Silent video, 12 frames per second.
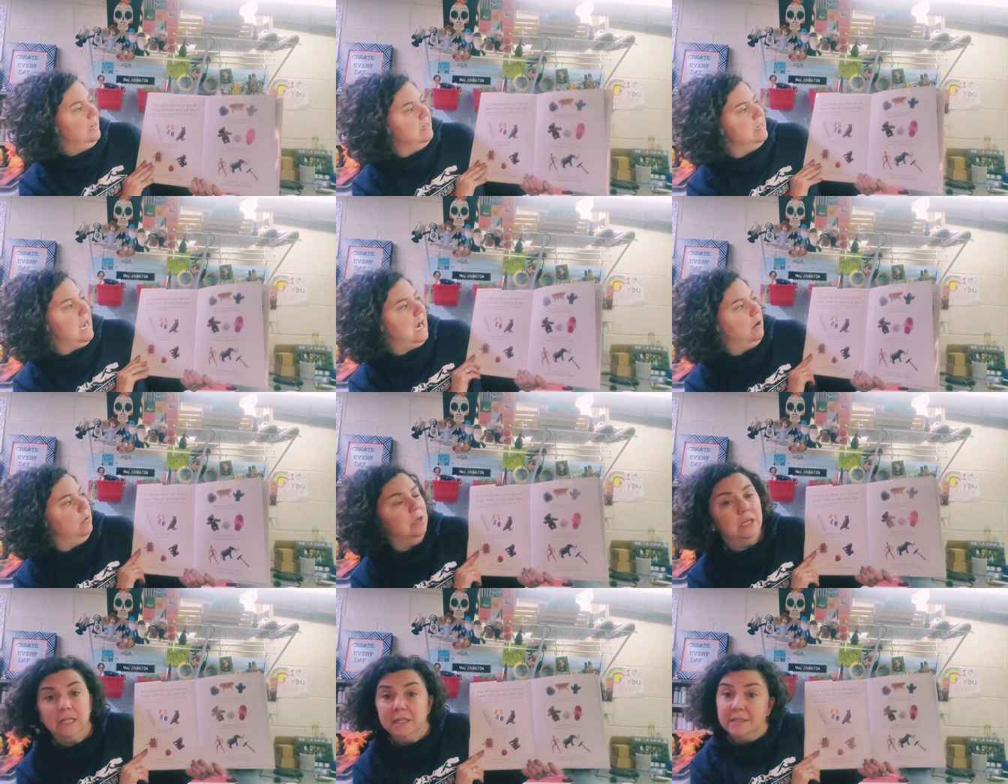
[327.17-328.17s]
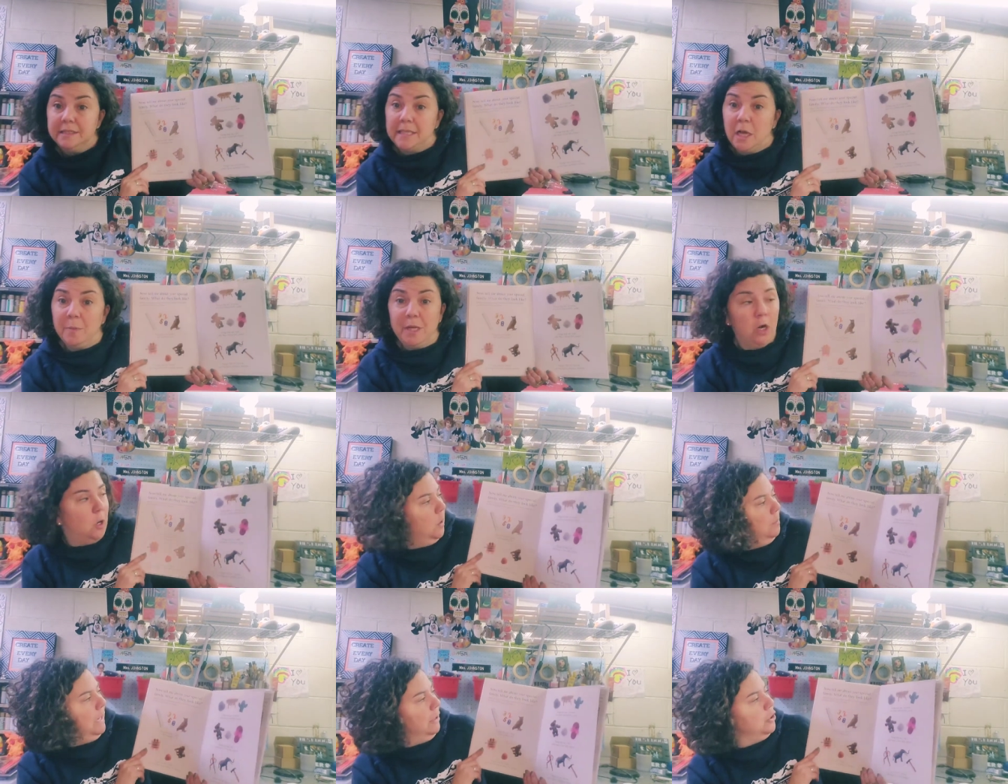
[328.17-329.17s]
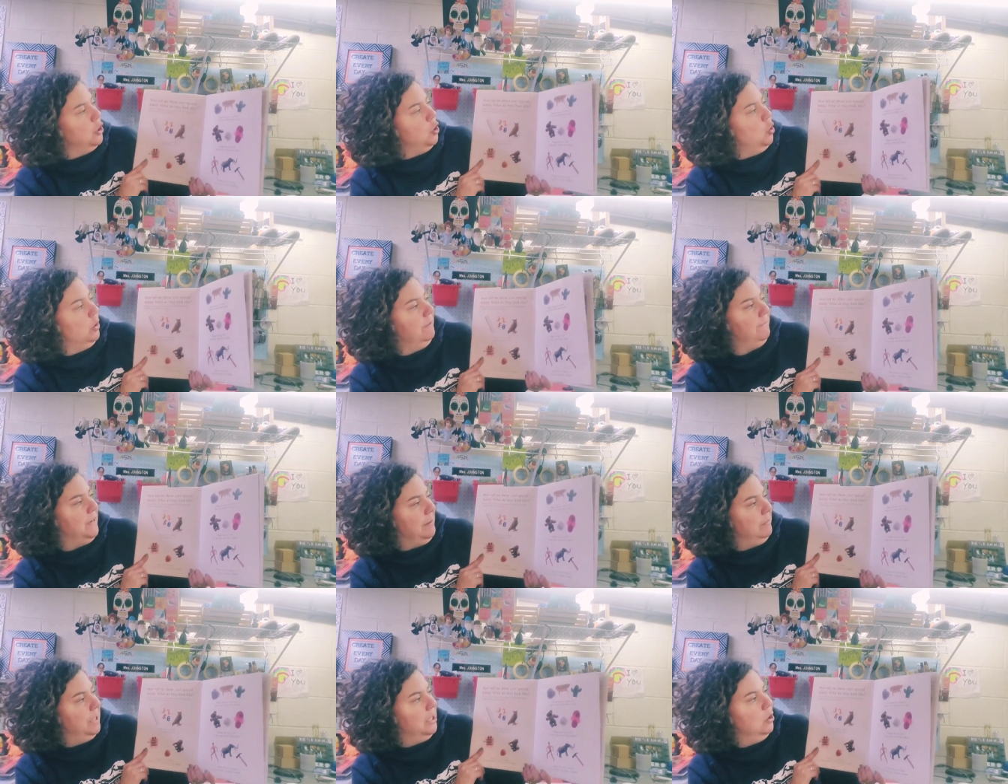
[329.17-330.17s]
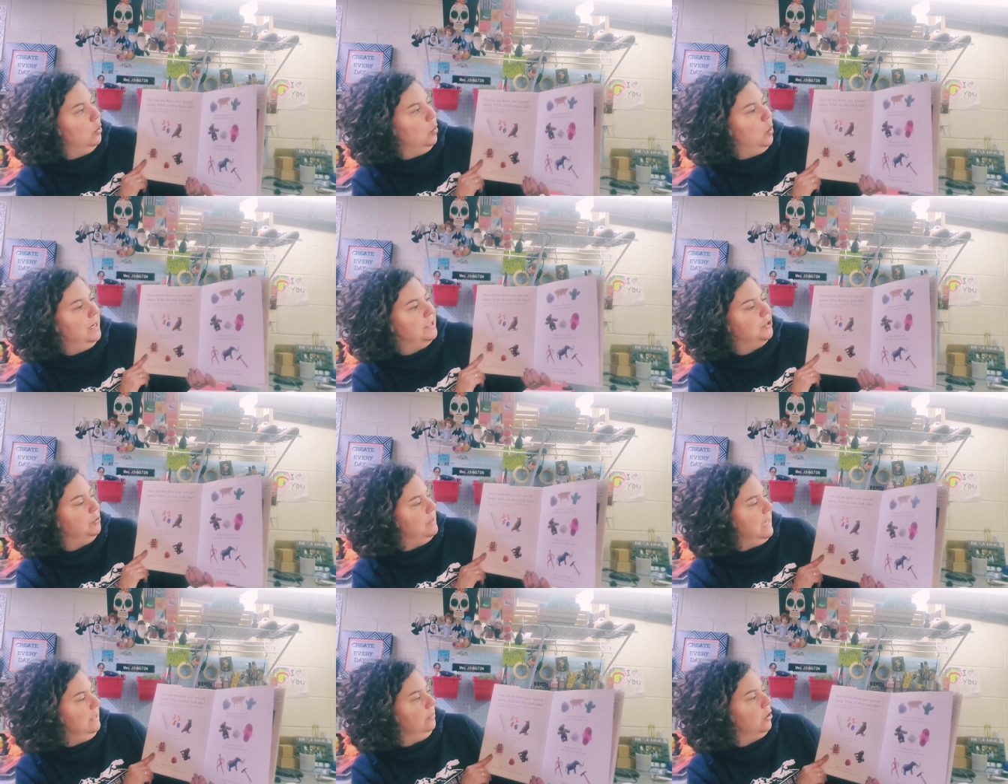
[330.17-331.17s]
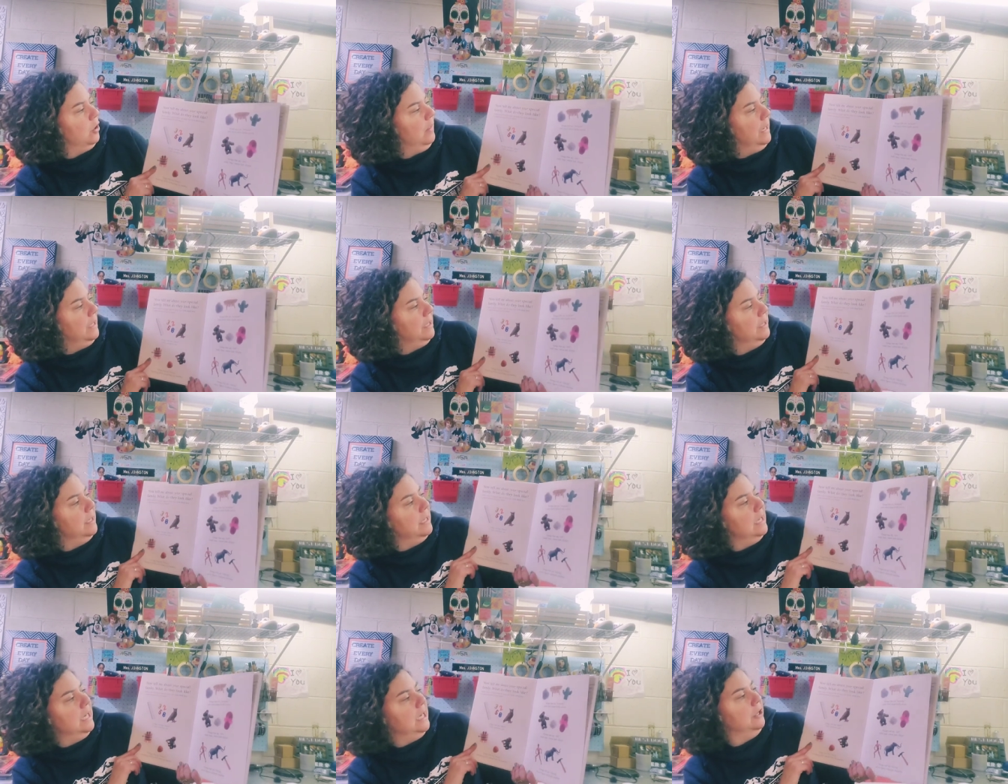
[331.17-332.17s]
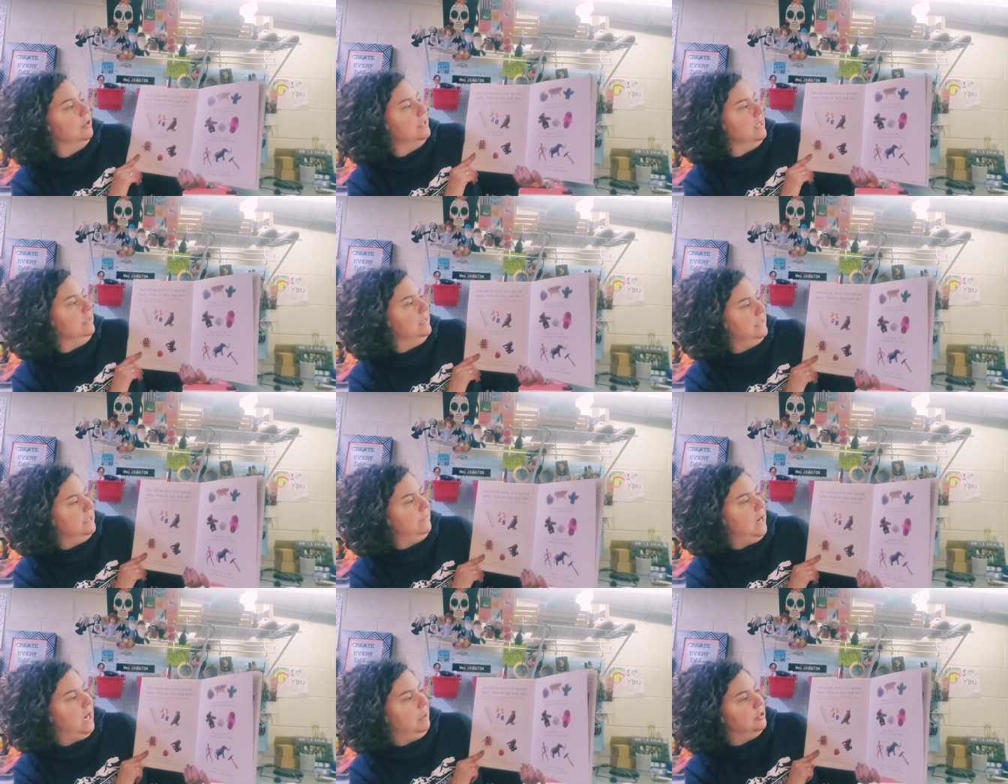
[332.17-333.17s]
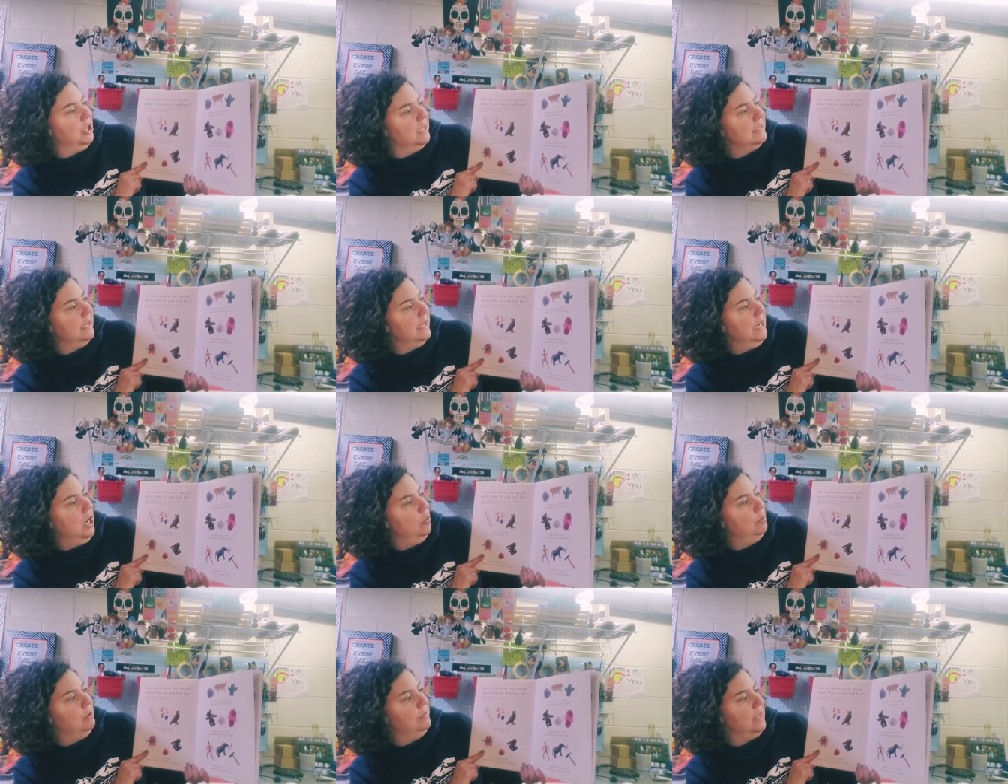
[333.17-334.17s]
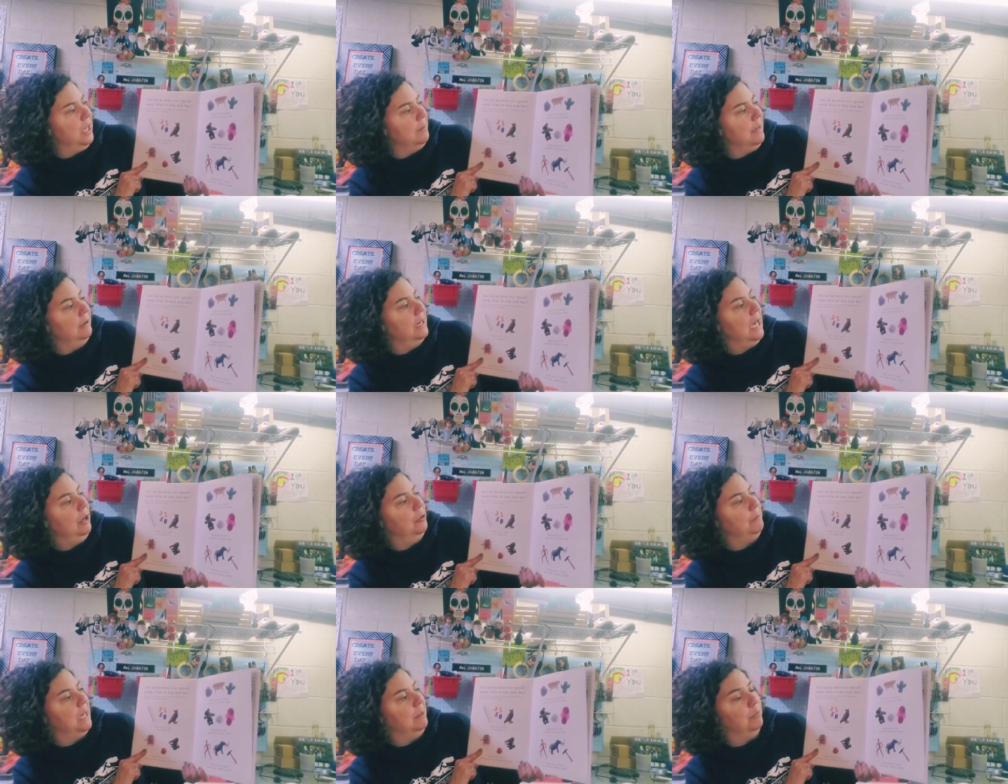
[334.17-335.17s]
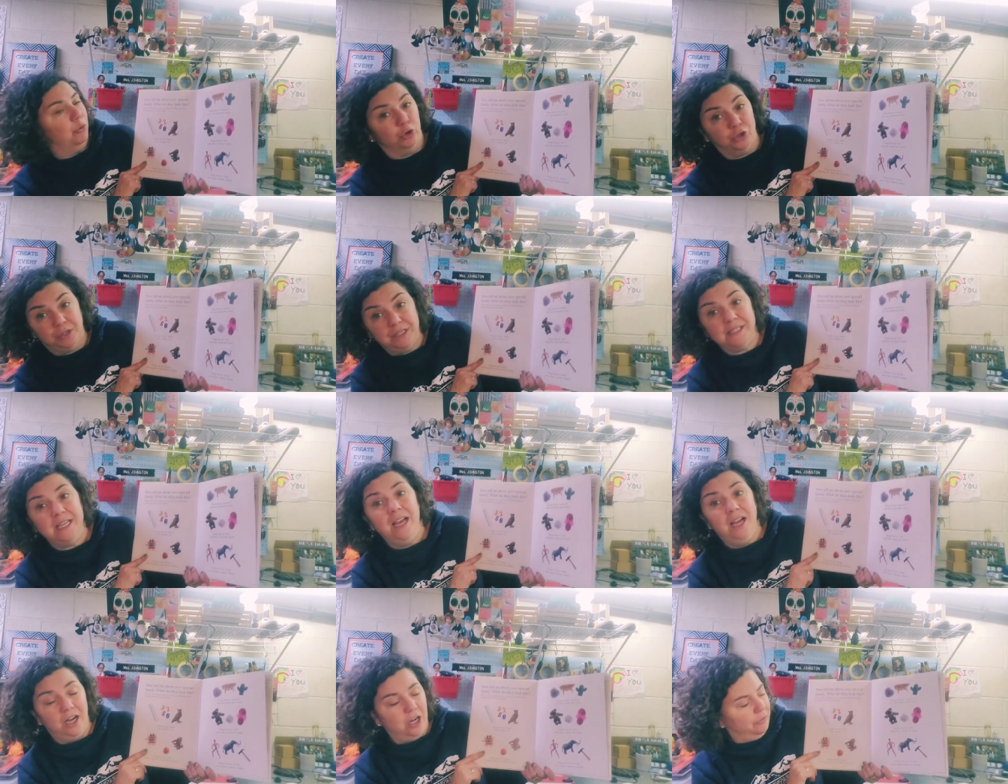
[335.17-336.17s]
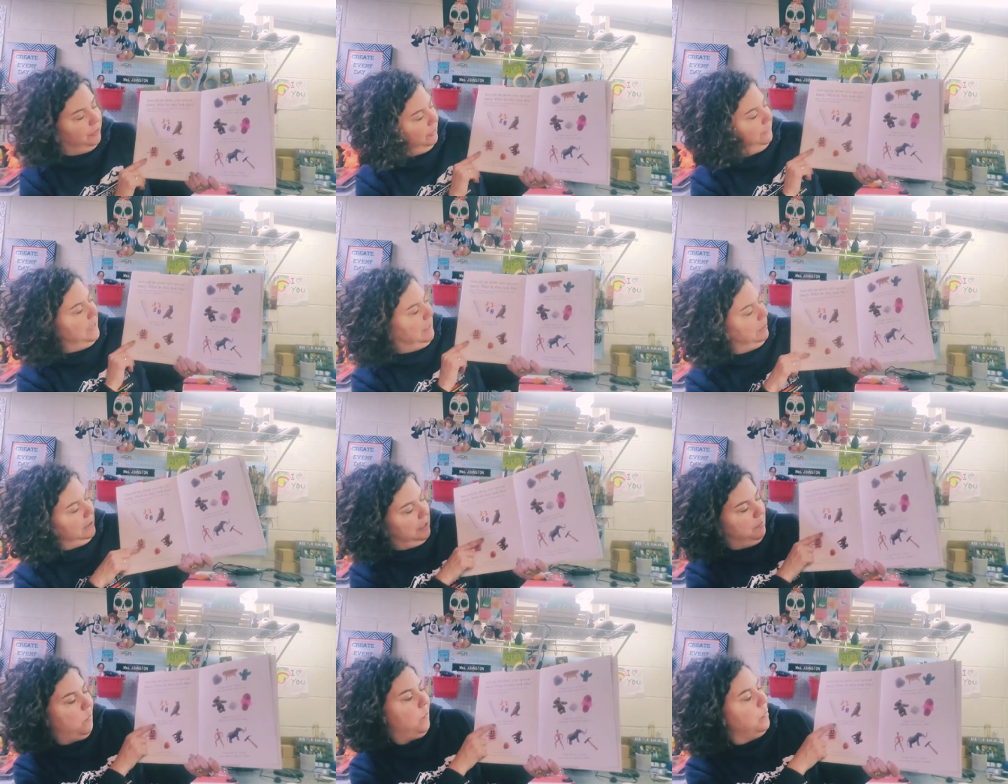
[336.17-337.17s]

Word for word: Now, tell me all about your family. What do they look like? Here's a list of objects that can help you think about how to make portraits of your family.